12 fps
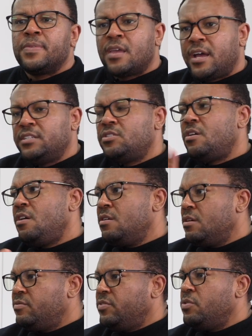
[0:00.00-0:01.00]
I saw
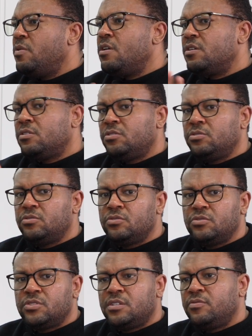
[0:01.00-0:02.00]
a few
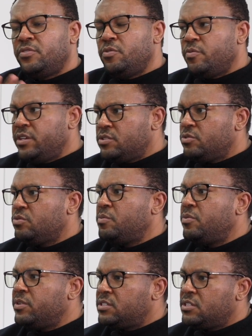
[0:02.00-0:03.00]
articles and a few research
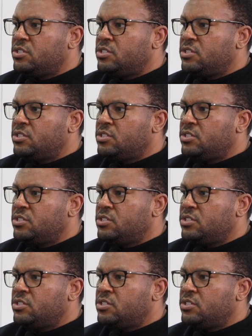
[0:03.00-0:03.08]
reports that